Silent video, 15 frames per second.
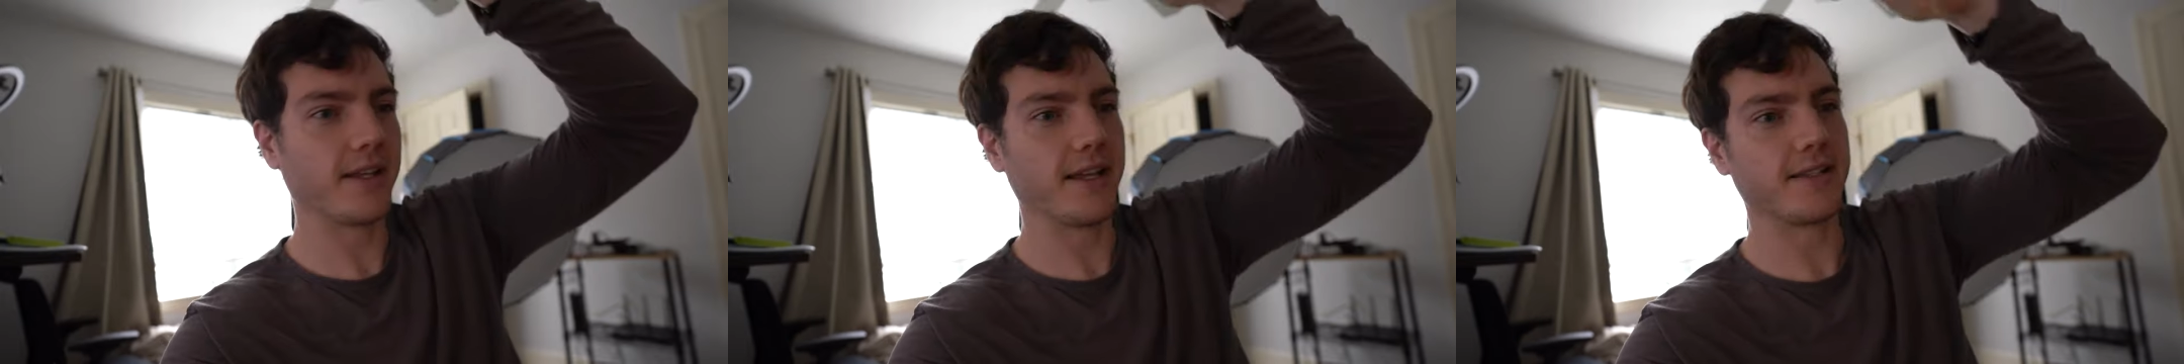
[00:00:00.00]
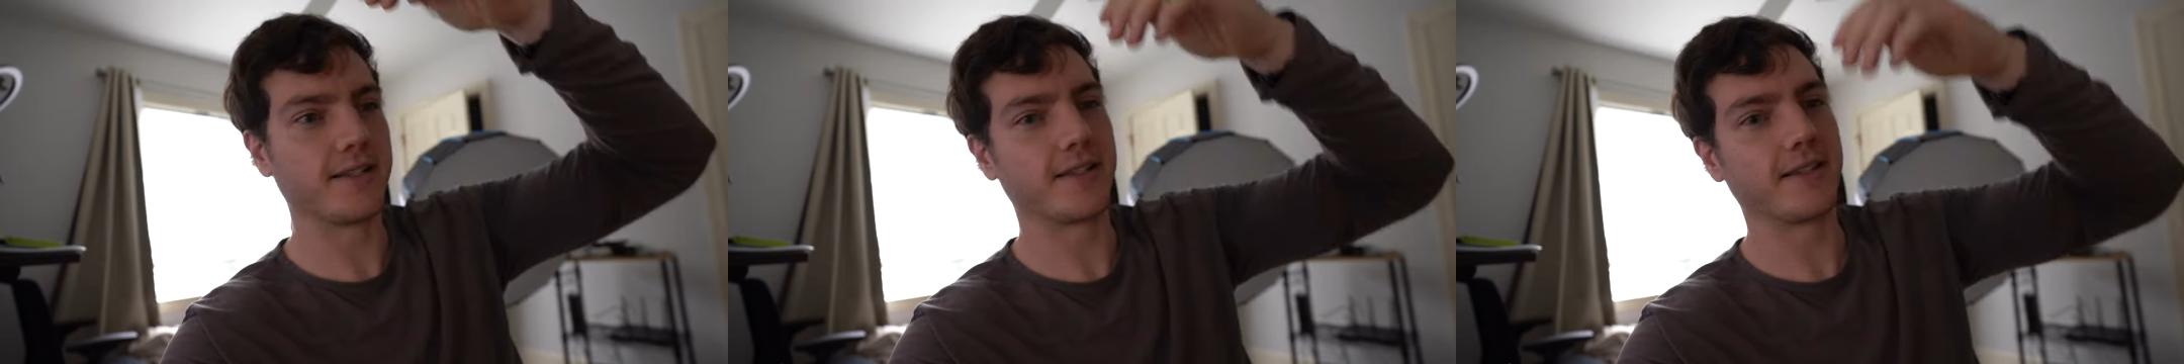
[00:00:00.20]

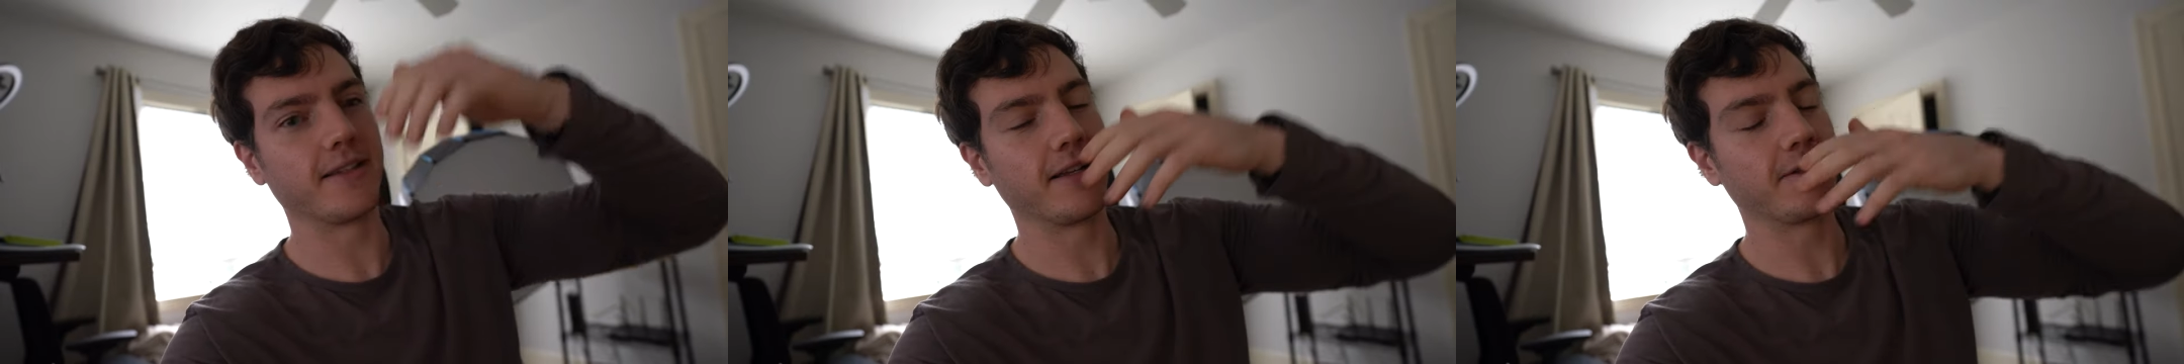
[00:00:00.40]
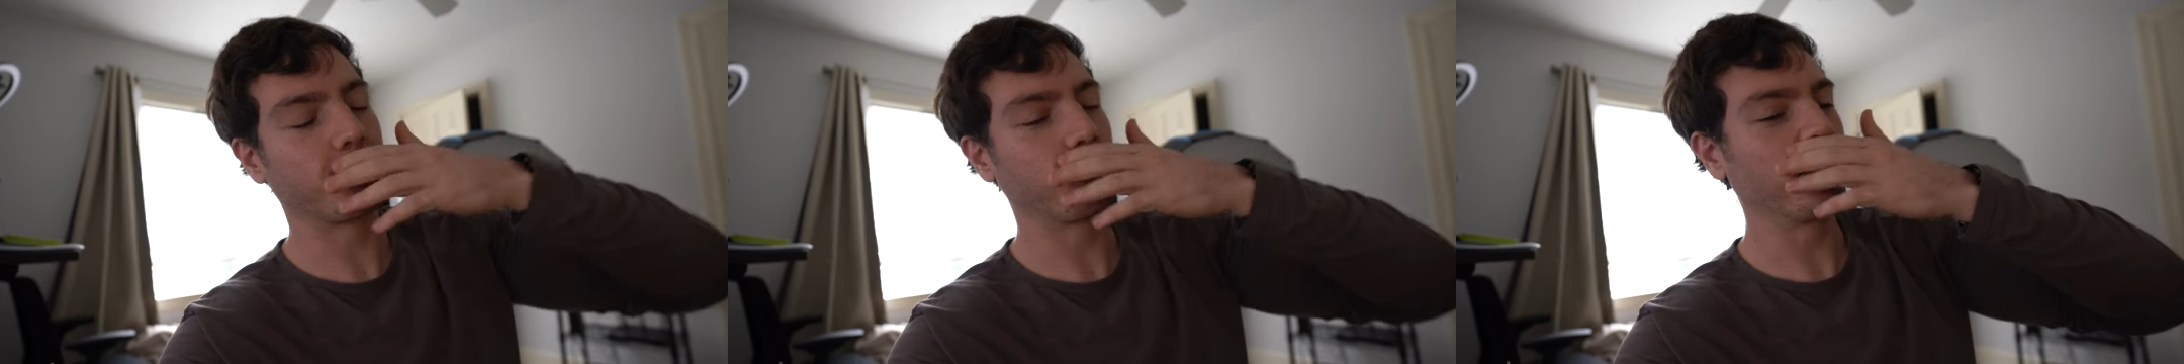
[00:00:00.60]
it's
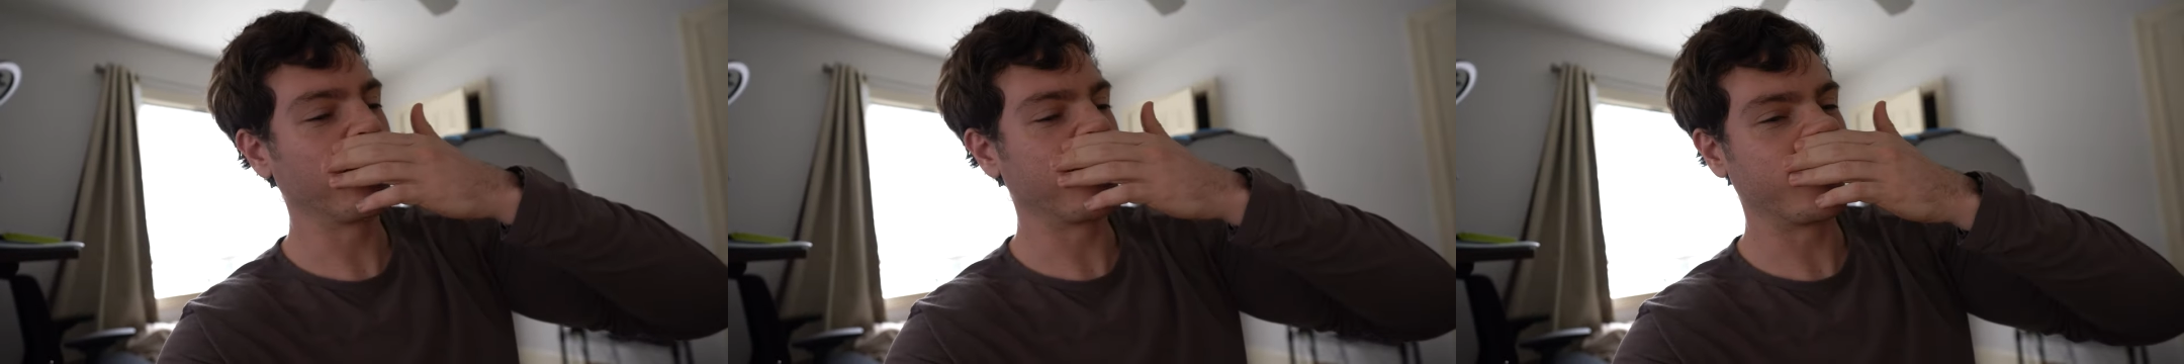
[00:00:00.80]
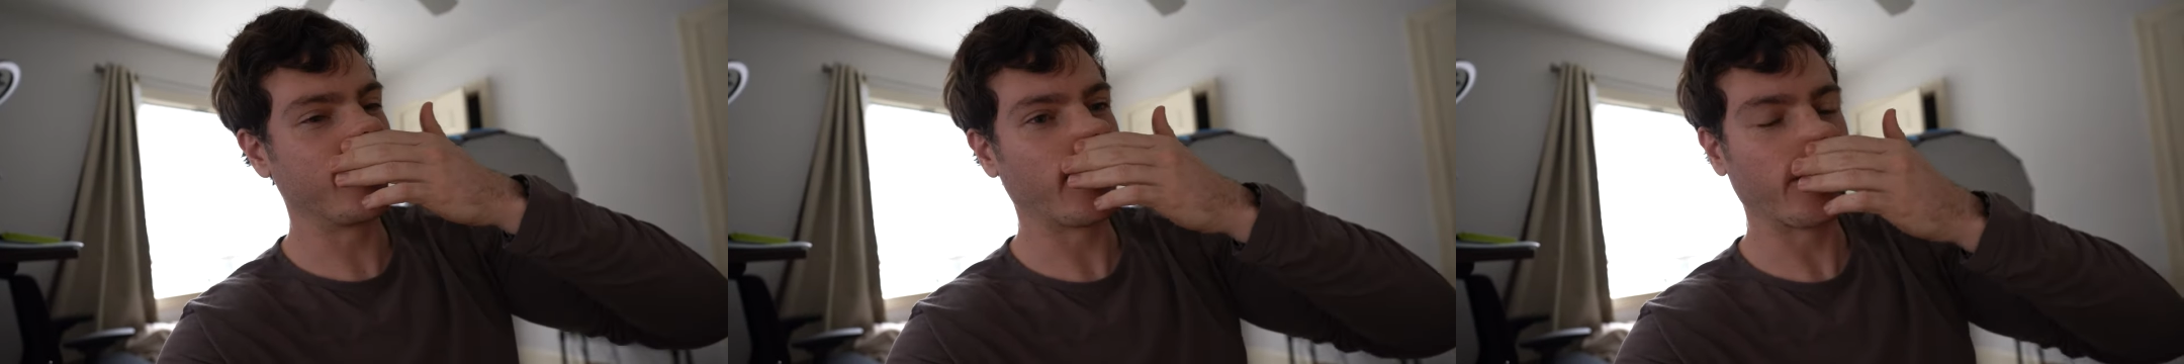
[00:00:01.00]
it's
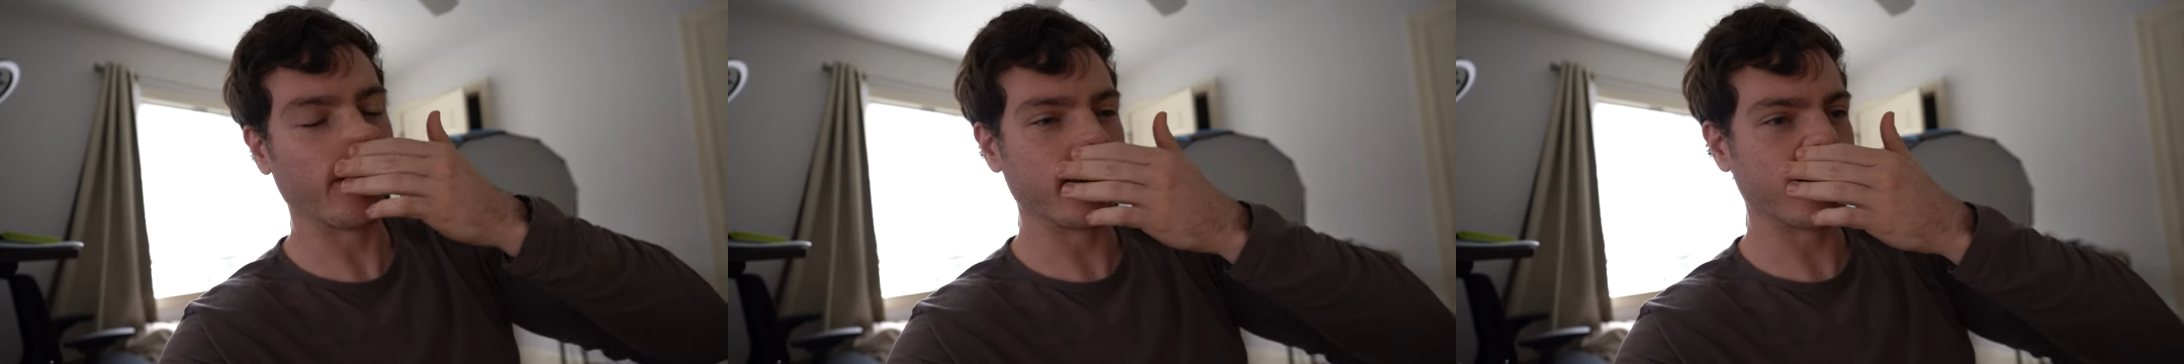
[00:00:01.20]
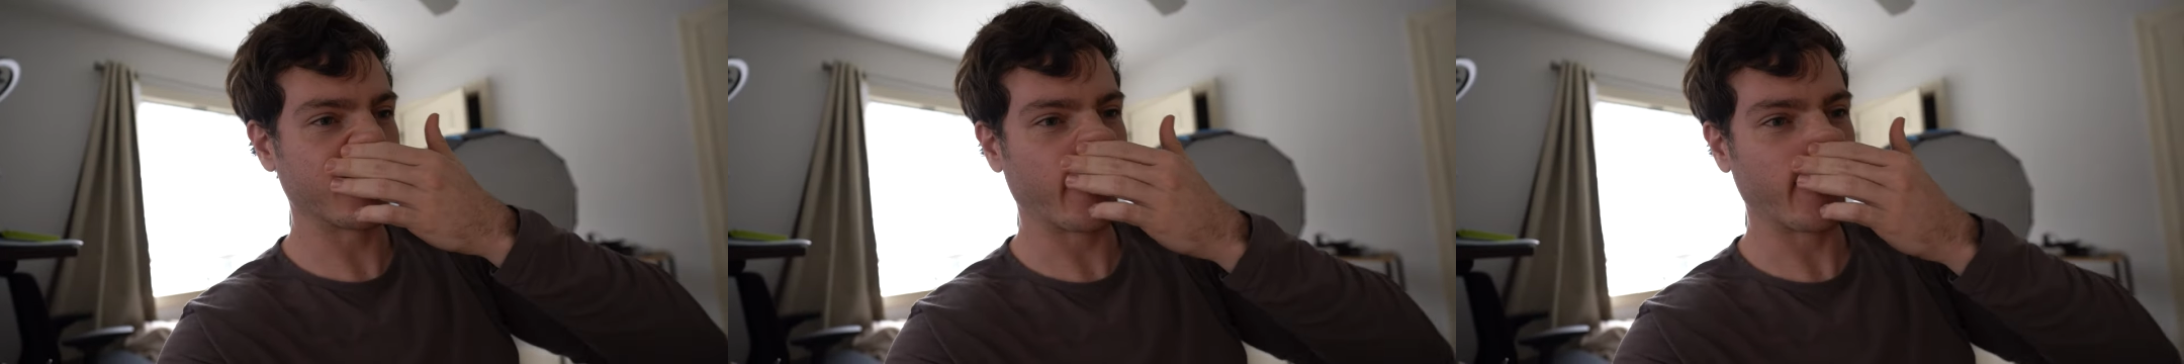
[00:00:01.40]
really
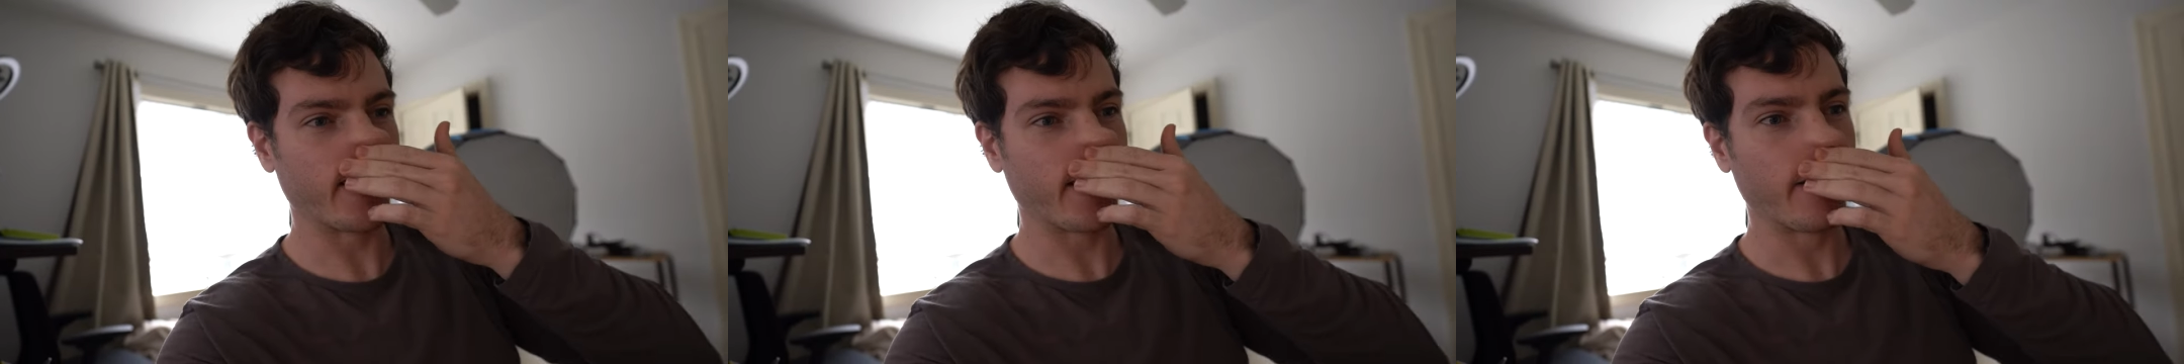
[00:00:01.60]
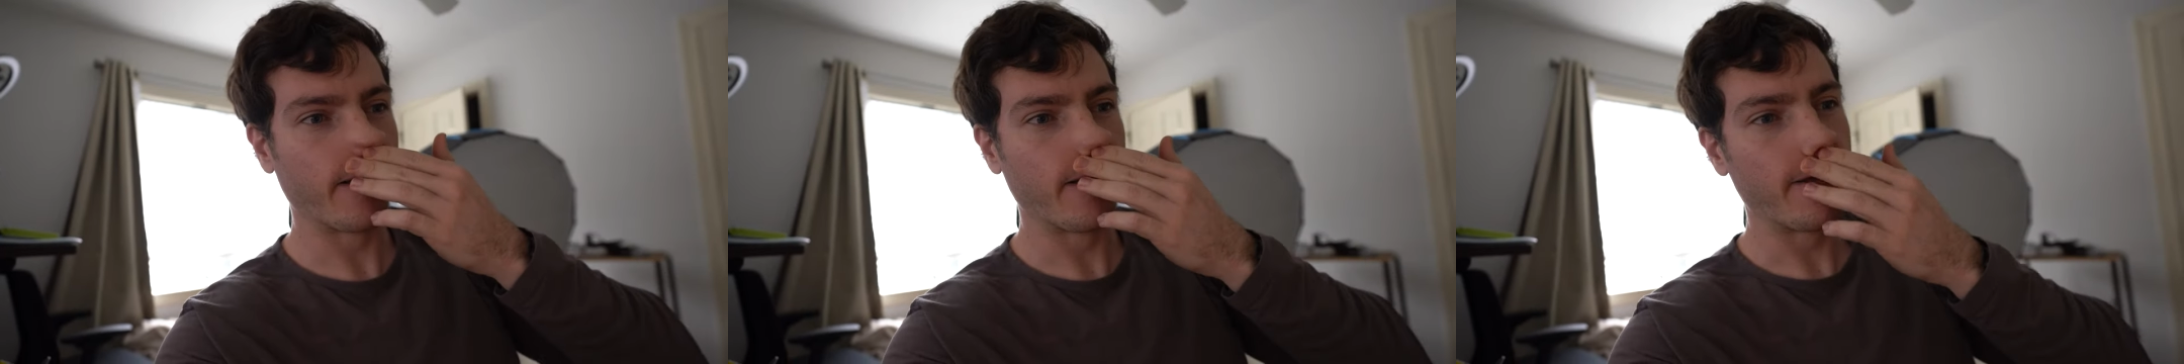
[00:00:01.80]
serious
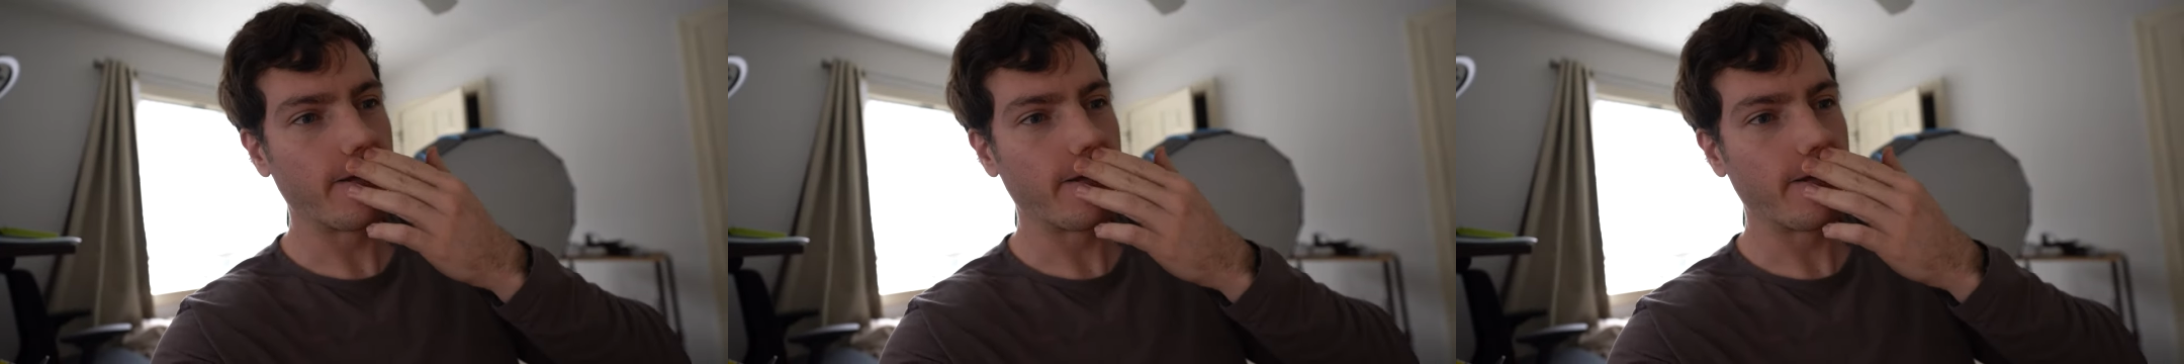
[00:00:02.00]
like